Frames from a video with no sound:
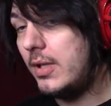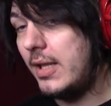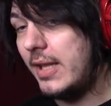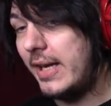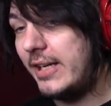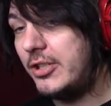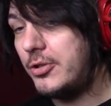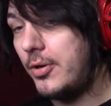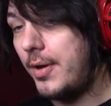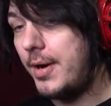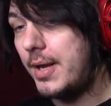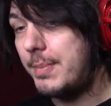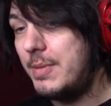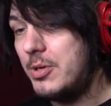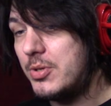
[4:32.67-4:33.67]

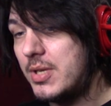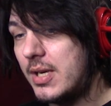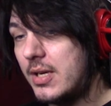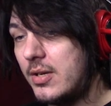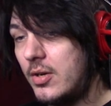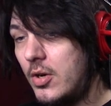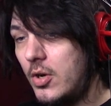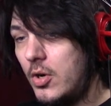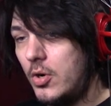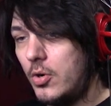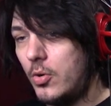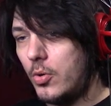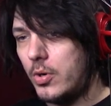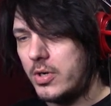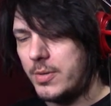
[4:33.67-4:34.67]
electronic music
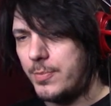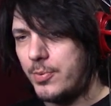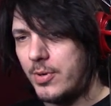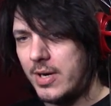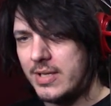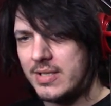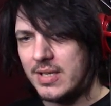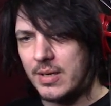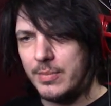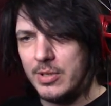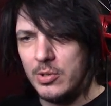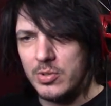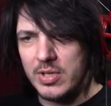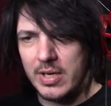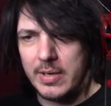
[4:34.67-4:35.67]
or depressing
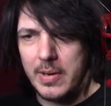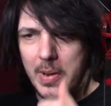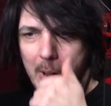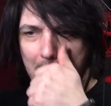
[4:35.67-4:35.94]
music?